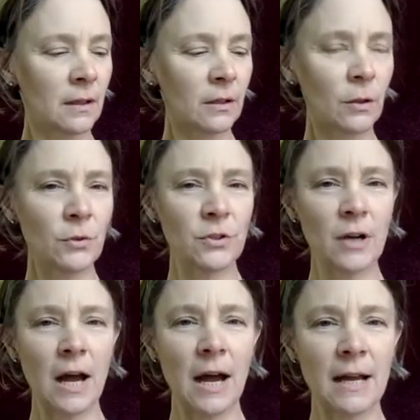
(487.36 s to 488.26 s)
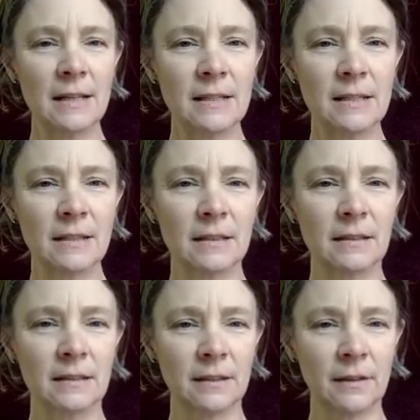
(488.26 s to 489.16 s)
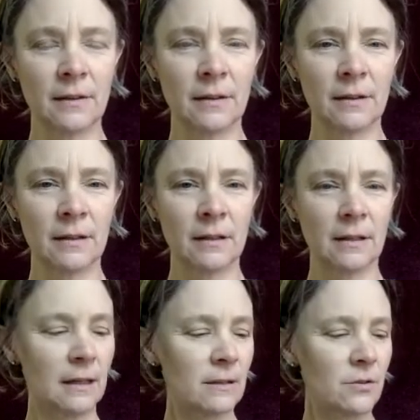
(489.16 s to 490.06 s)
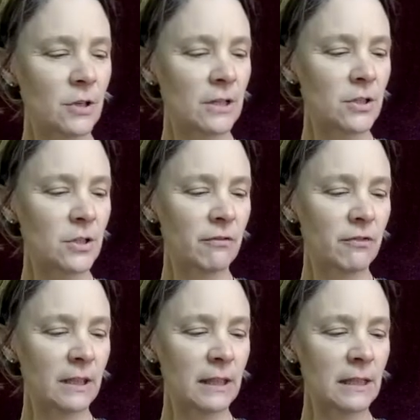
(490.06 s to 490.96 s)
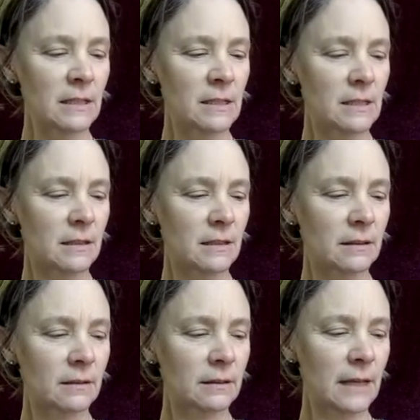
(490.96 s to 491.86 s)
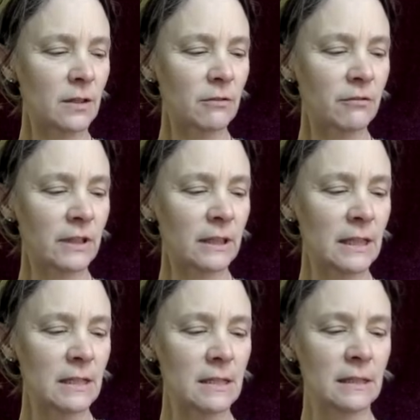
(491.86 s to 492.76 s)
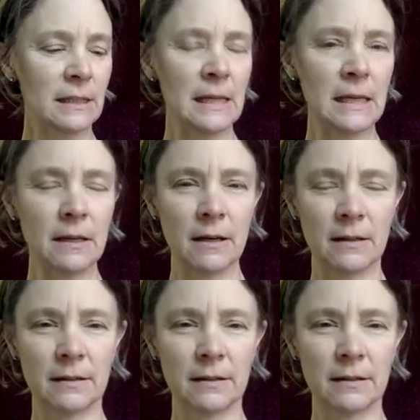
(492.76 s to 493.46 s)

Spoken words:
Close your eyes and trust your feelings. Let your feelings lead.